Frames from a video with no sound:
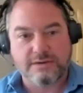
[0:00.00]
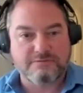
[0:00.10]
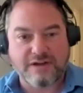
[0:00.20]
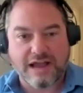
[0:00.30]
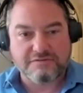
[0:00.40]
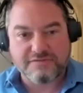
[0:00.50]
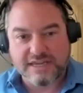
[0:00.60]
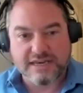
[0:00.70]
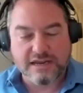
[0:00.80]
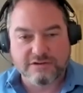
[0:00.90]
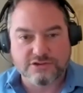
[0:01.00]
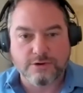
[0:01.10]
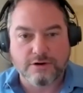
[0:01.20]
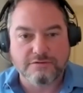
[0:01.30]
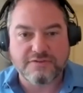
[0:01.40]
up 5 feet in every
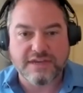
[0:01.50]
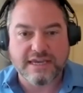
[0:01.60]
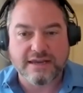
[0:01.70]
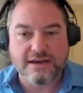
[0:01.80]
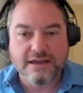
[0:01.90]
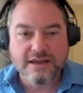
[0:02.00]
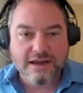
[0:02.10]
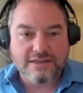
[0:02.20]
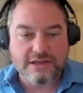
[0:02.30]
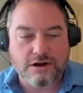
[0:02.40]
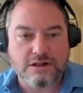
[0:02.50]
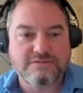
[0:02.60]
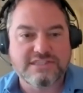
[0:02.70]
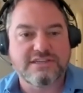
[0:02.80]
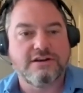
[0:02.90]
12 feet, and then all
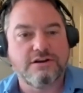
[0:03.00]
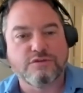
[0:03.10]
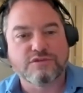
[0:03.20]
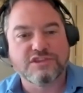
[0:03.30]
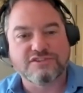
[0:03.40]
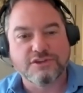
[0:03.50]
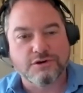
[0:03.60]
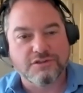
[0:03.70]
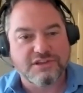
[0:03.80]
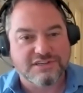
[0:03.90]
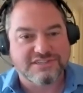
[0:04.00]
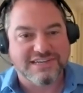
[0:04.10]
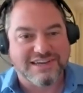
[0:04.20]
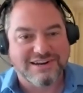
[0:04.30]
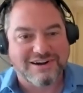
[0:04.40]
of a sudden over this little thing
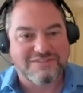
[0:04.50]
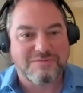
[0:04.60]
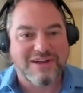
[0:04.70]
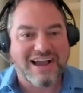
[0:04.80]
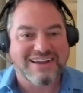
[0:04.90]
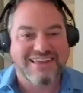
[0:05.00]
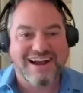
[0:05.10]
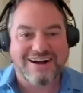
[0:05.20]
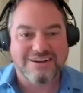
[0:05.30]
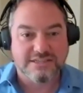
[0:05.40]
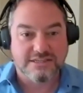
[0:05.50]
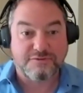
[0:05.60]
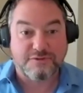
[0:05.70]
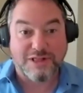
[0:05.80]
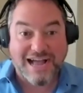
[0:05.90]
sticking off the back of the house, it's
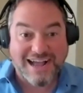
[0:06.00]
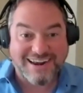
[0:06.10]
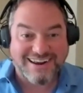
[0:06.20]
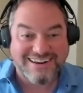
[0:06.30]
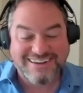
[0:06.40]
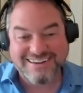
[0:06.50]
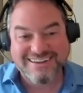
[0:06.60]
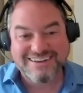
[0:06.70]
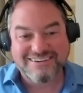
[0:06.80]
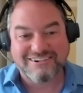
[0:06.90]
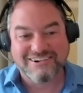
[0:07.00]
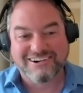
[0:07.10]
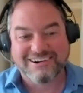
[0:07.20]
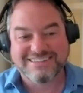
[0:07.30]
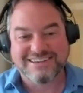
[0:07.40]
flat,
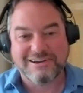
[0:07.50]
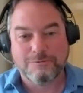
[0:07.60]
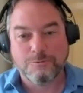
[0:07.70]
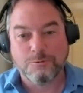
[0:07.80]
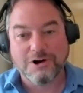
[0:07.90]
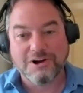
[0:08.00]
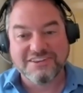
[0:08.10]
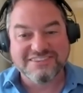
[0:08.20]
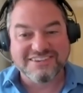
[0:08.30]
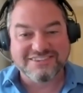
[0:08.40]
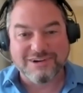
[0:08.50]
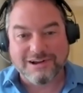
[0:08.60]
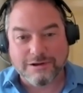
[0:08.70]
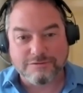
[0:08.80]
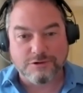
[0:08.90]
or it's a 1 to
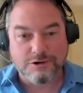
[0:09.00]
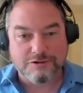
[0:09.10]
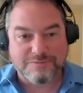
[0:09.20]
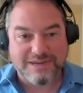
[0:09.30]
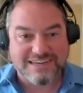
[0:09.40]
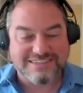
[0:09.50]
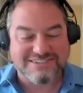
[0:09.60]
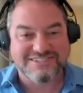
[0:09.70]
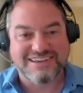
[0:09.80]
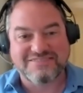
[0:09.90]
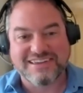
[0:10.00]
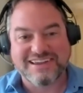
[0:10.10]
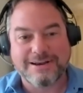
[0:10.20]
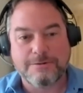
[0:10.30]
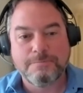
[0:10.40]
12 roof pitch or
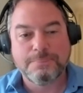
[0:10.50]
something,